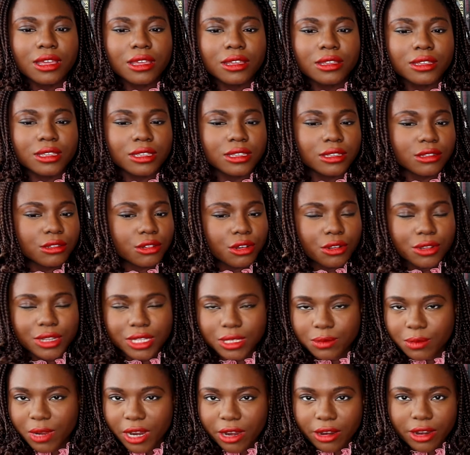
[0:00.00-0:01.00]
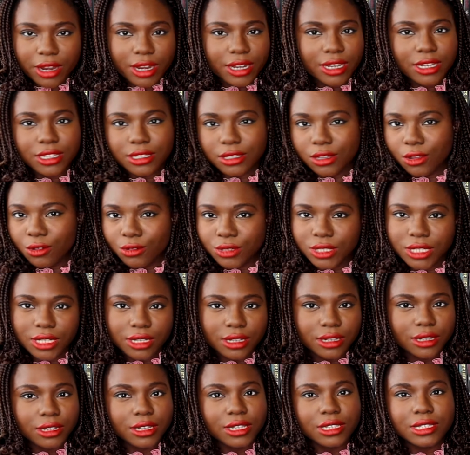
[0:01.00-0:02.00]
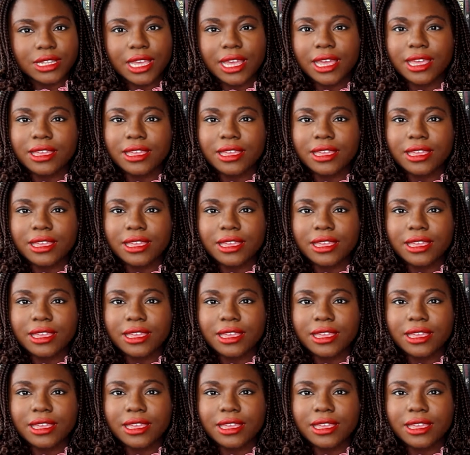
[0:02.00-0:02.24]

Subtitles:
He's married, he's older, he